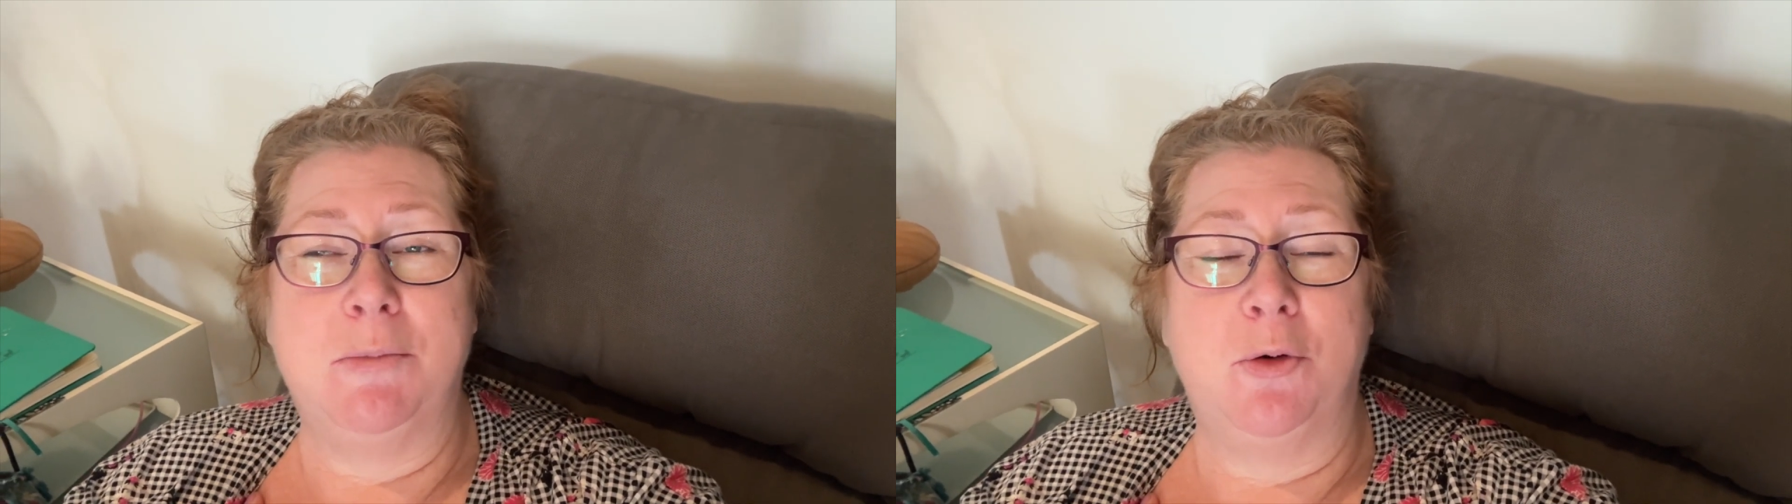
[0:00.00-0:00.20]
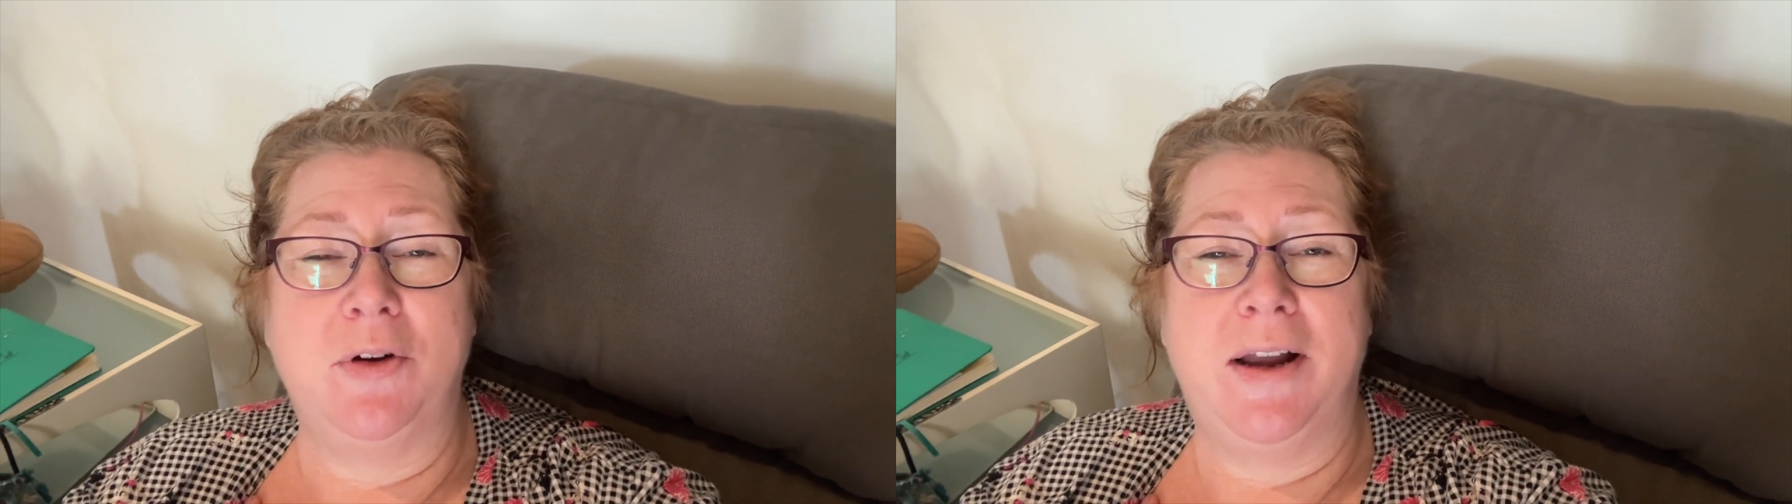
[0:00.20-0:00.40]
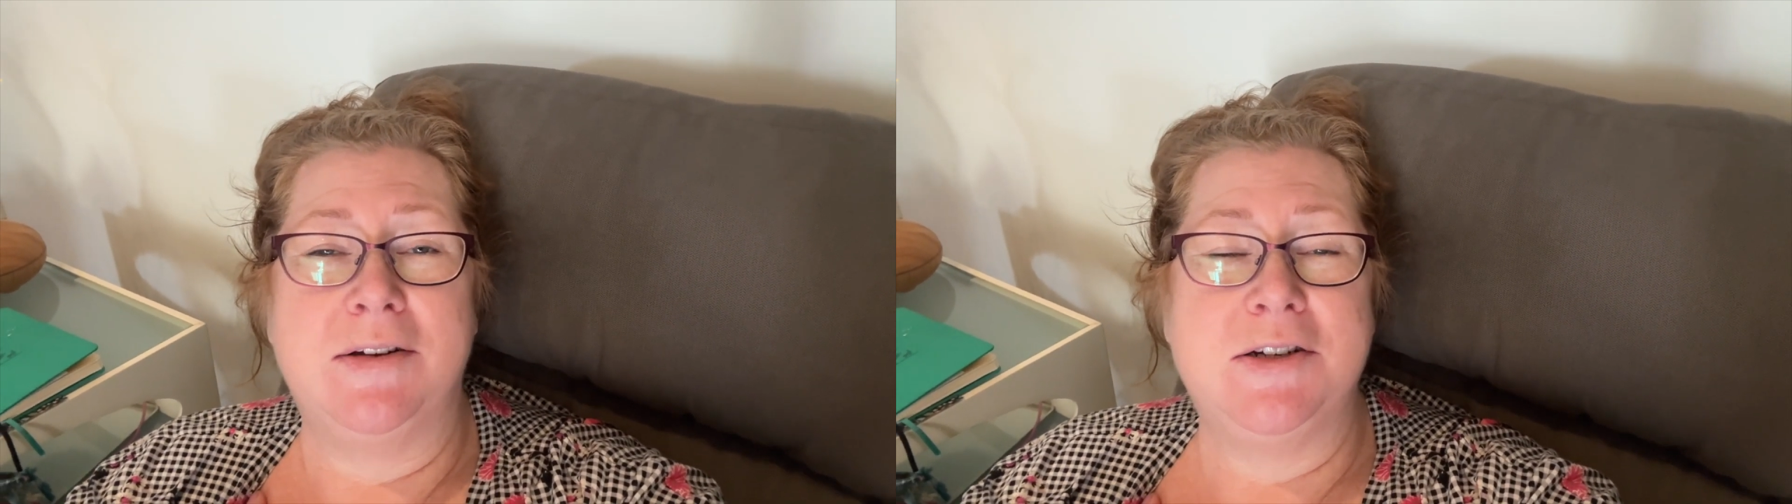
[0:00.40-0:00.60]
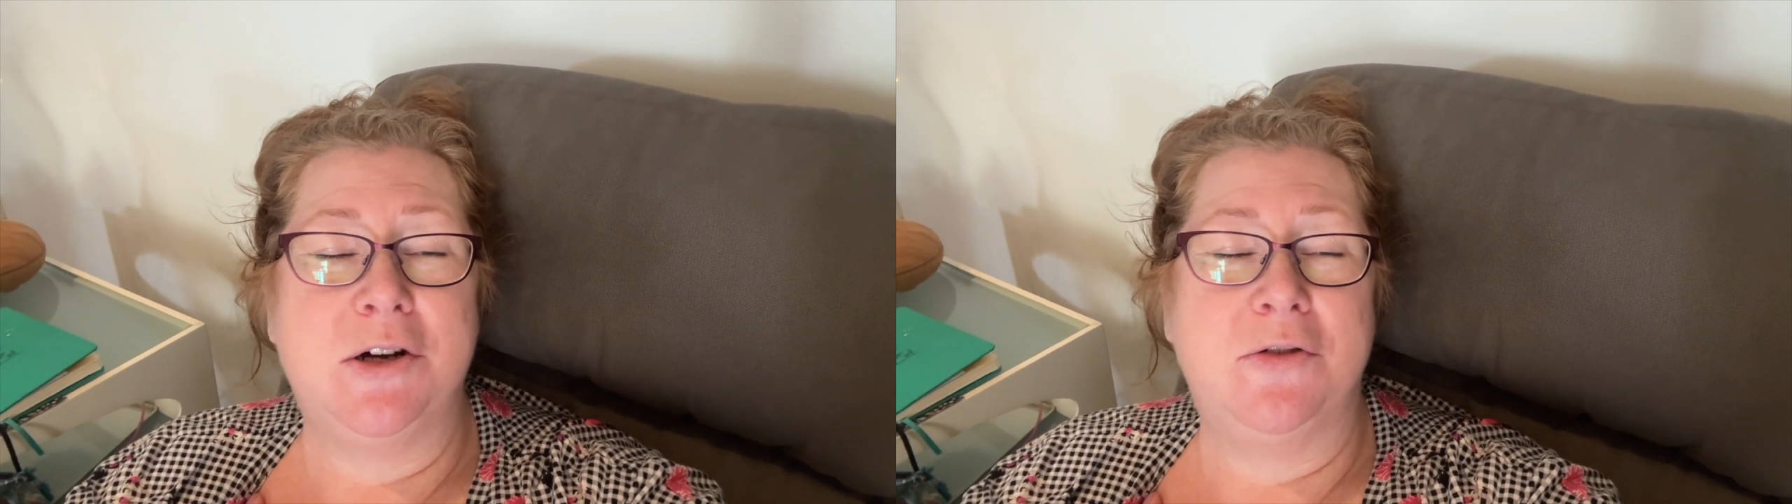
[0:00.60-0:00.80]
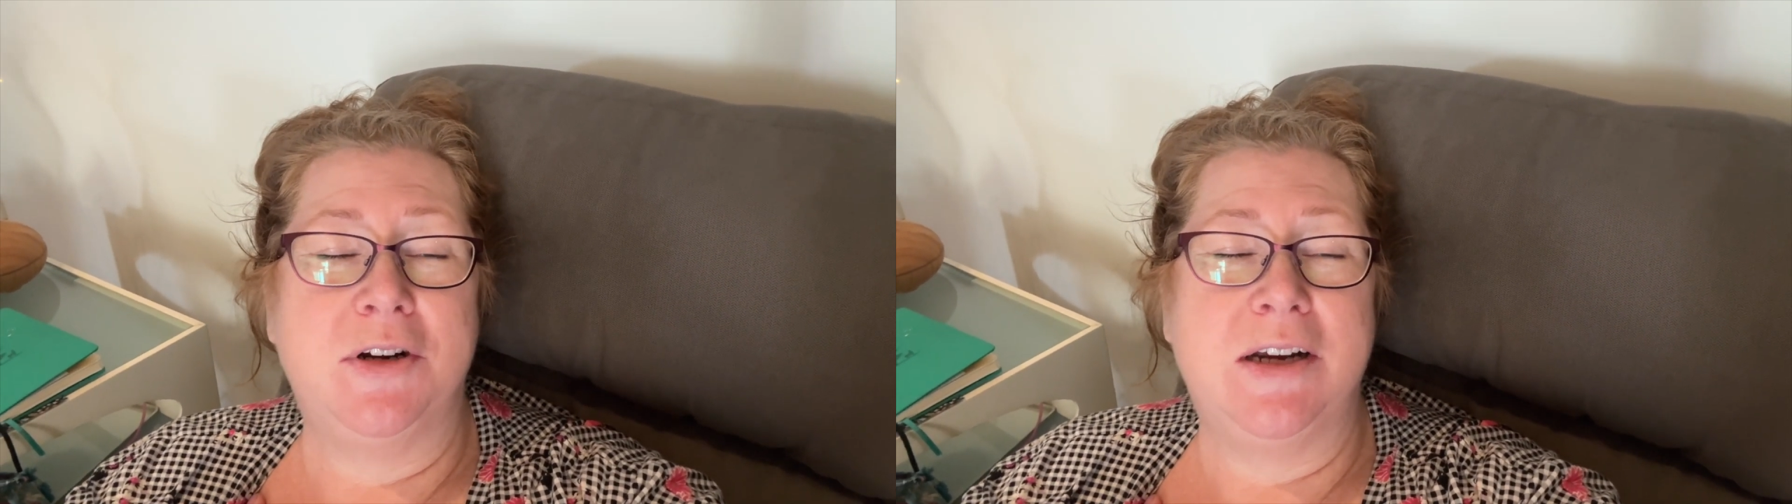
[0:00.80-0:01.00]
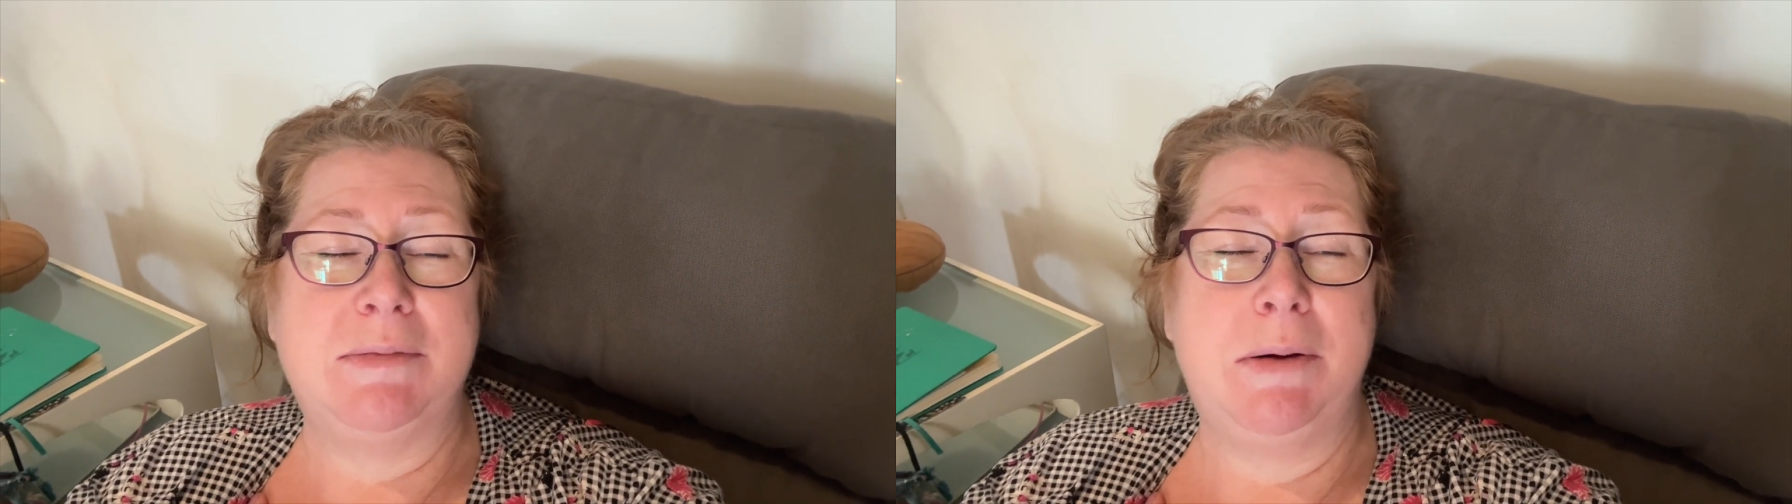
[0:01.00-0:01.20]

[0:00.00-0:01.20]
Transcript: more of an outing of it, I guess,